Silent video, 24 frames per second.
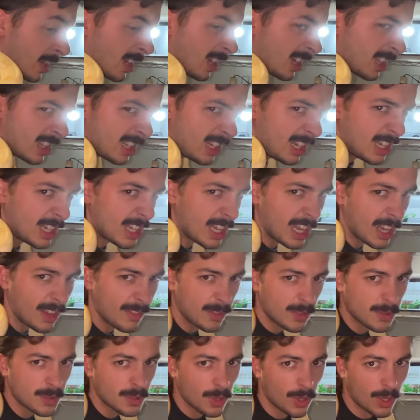They need to have
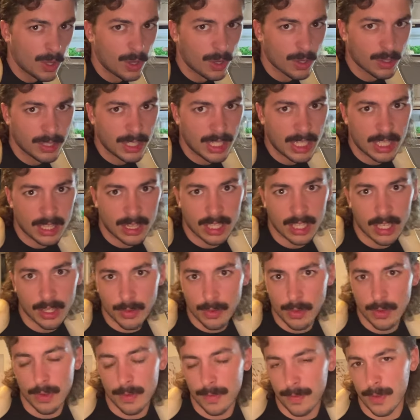those long teeth to get
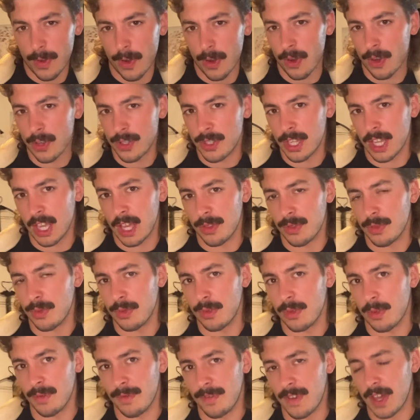through the fur, to get through
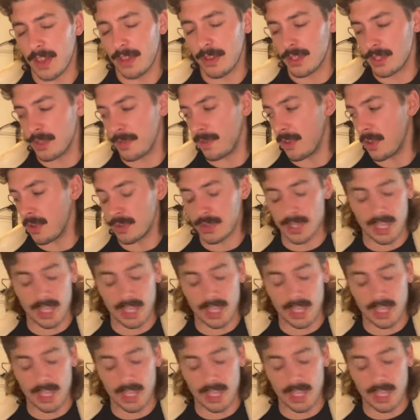the feathers of those